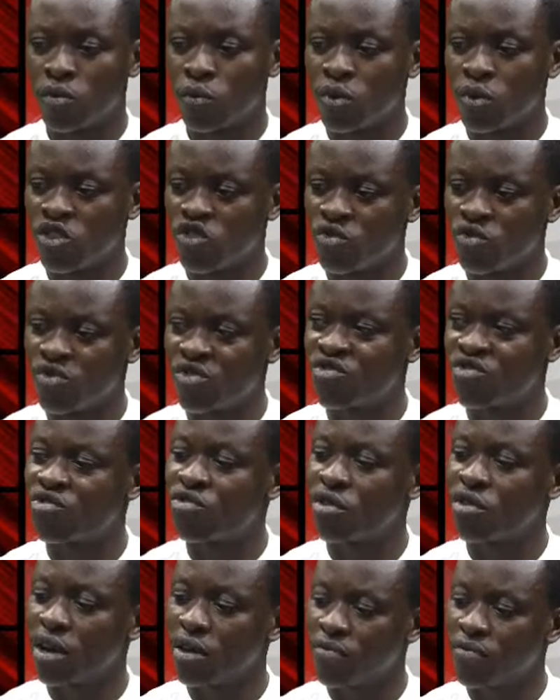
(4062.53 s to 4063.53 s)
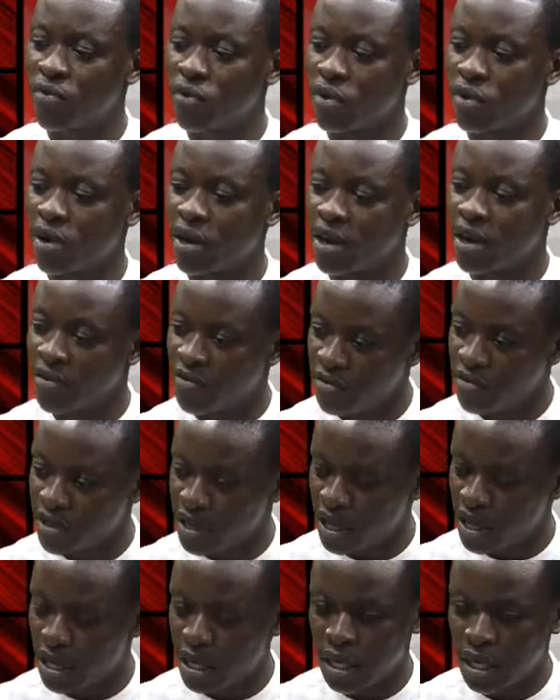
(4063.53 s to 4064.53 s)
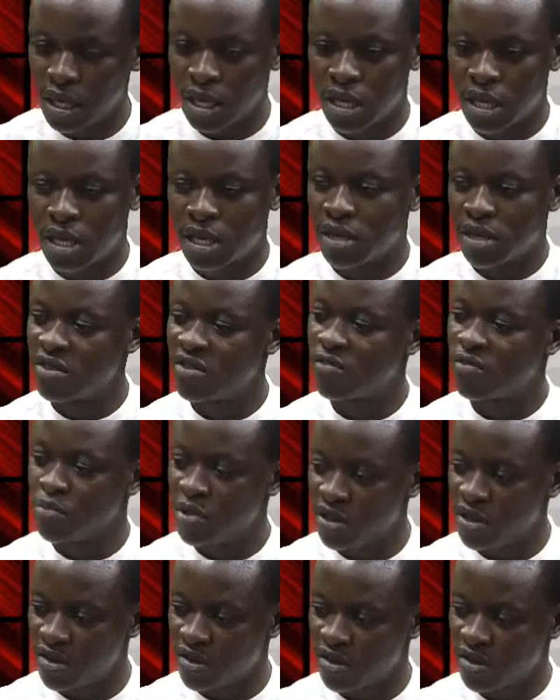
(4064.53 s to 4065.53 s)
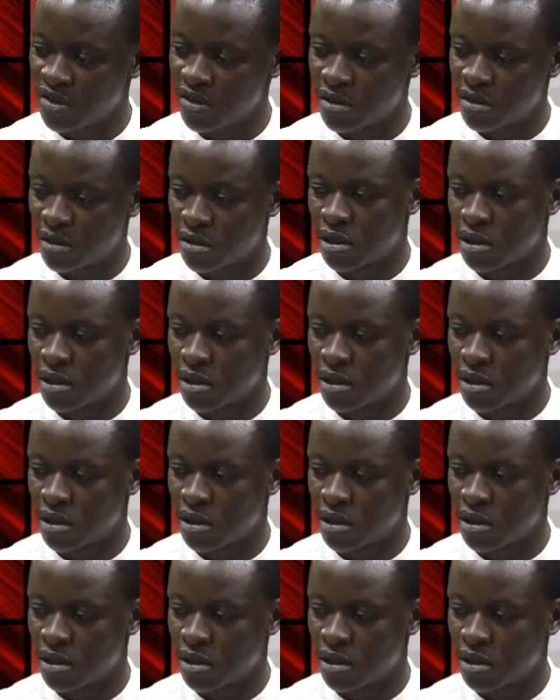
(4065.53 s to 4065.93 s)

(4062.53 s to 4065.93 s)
we should strive for every day is peace.